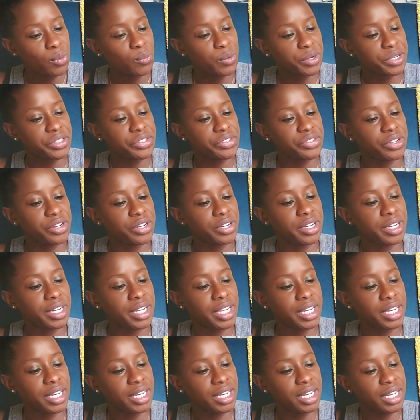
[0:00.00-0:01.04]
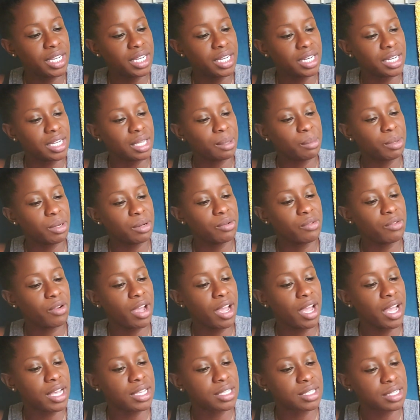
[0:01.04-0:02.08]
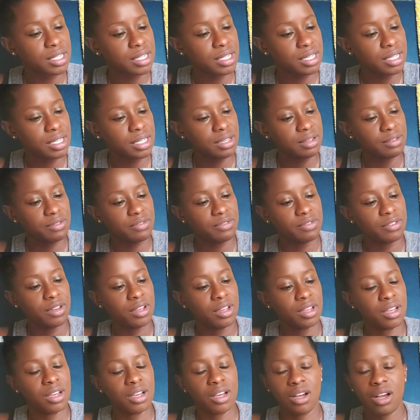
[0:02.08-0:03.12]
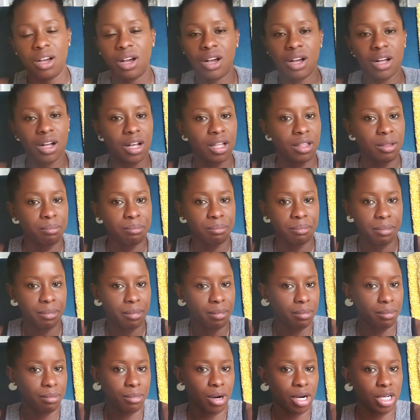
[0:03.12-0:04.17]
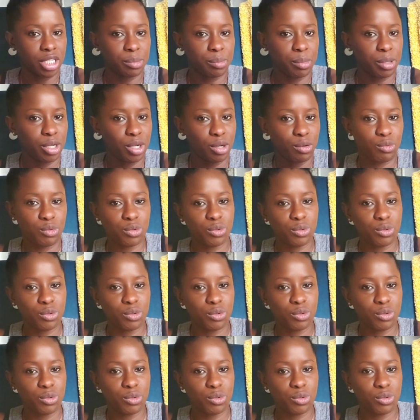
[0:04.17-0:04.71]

Western Indian lemongrass leaf, marshmallow